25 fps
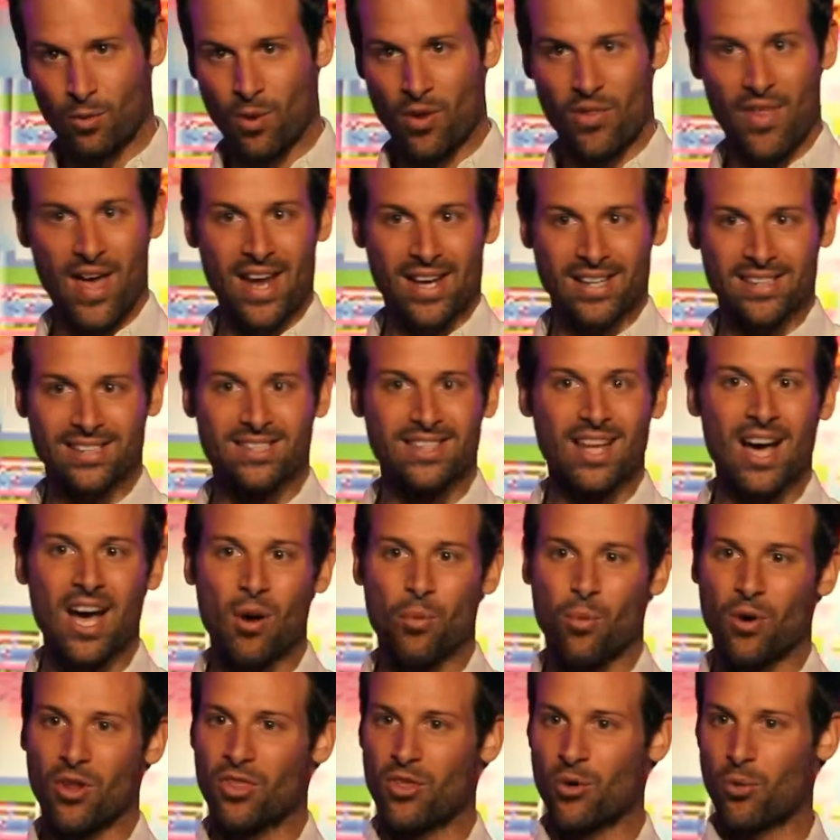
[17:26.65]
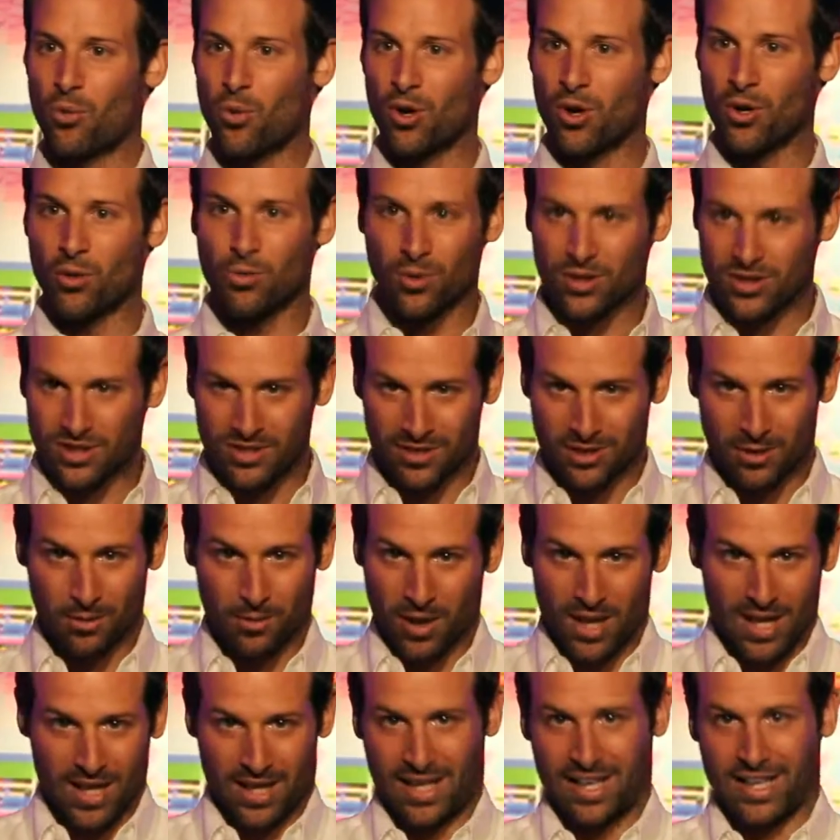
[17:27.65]
when that is not what the word was
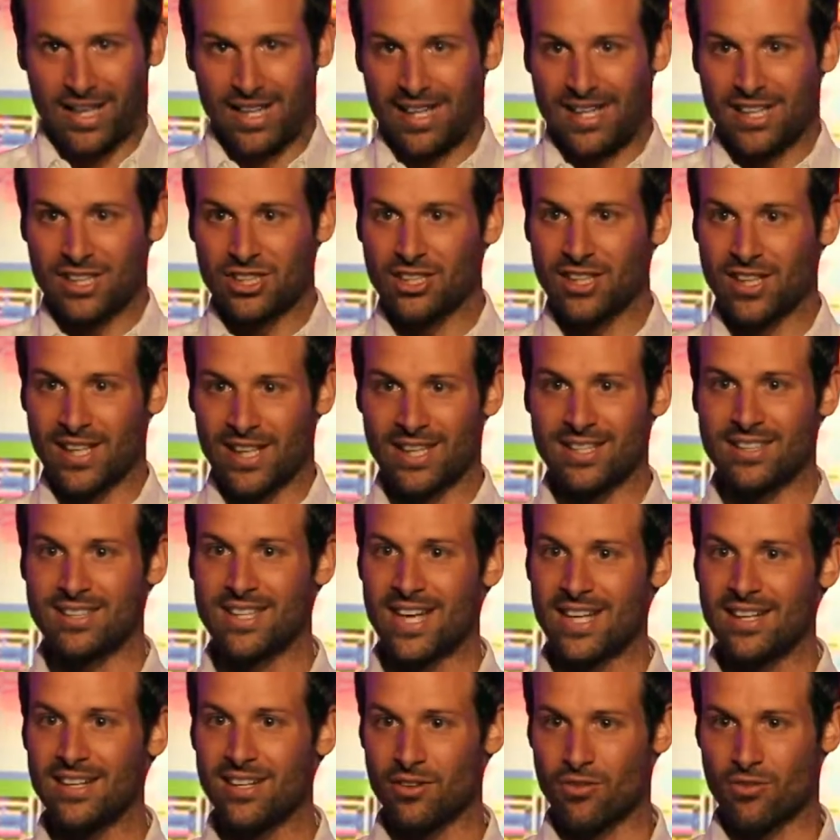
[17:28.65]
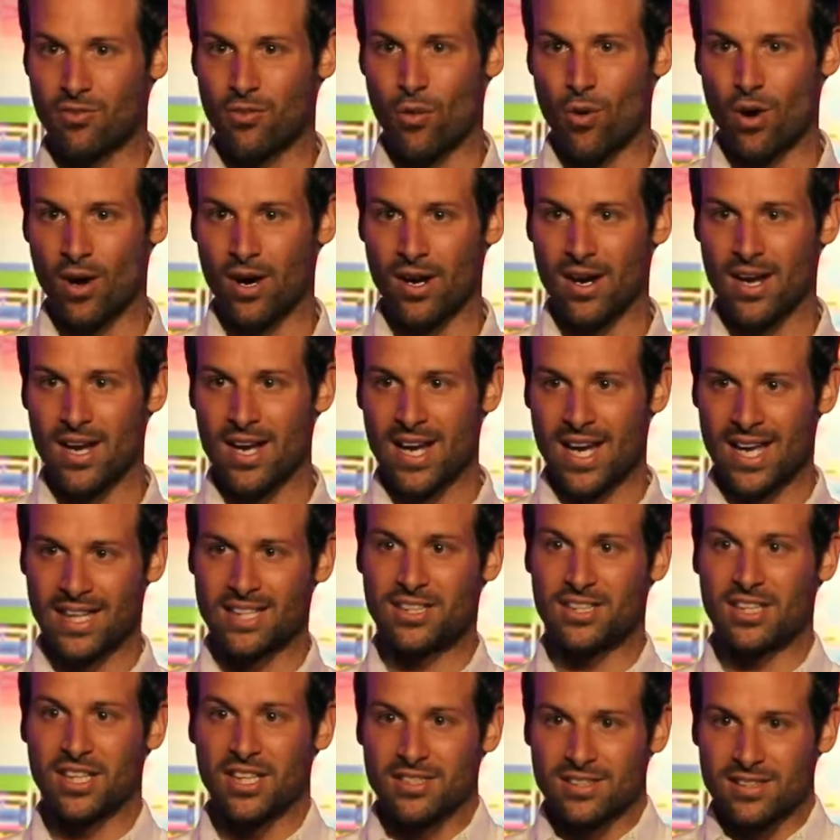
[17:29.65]
initially intended for.
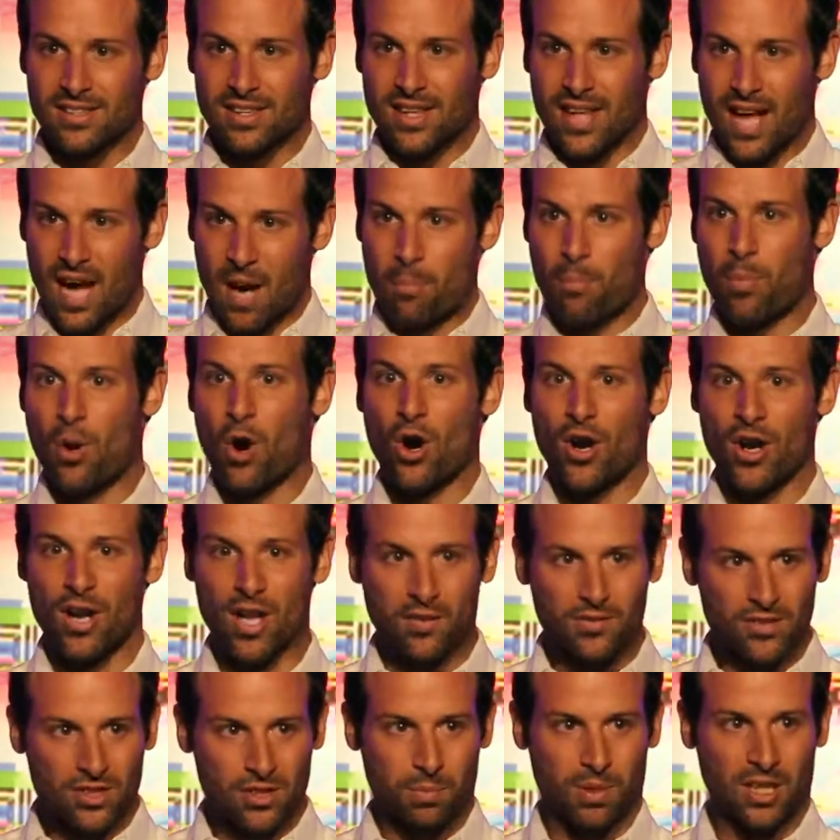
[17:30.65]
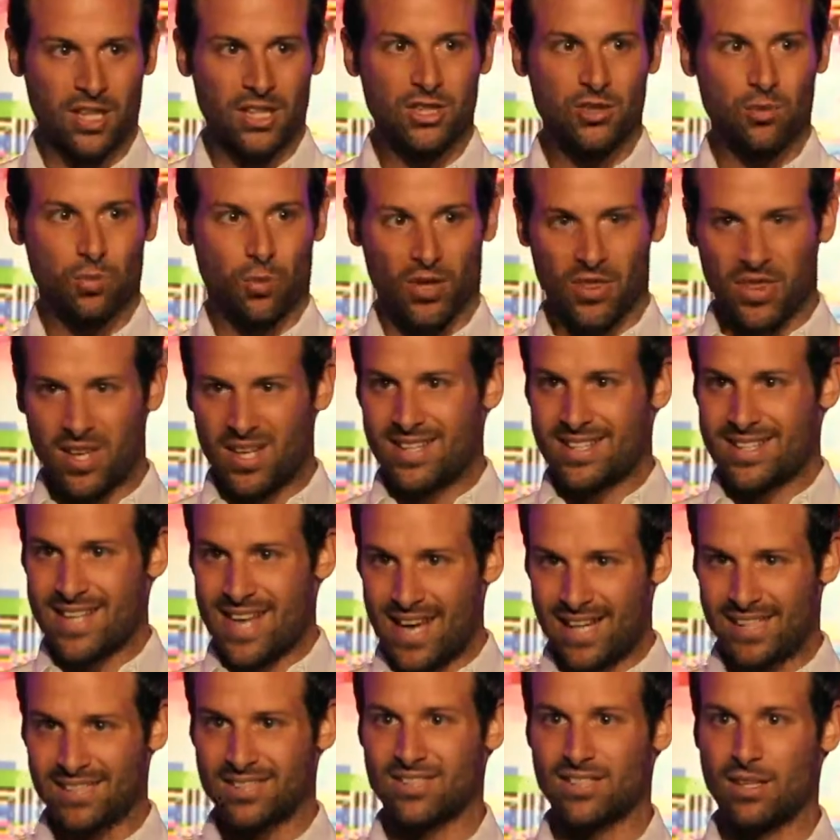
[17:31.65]
It's just a part of speech with
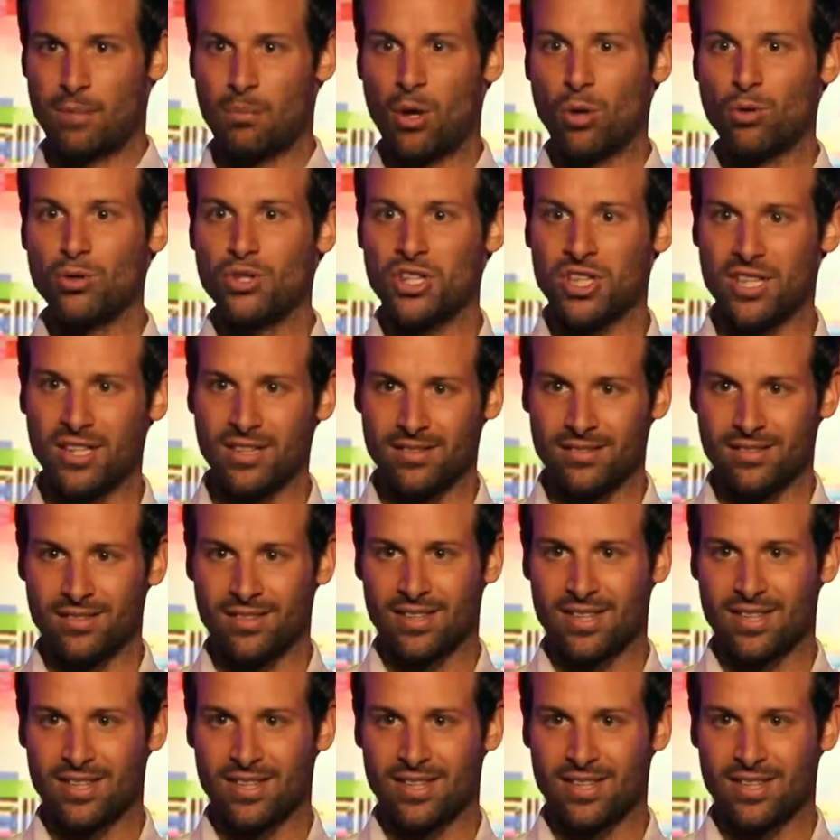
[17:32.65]
intense emotion.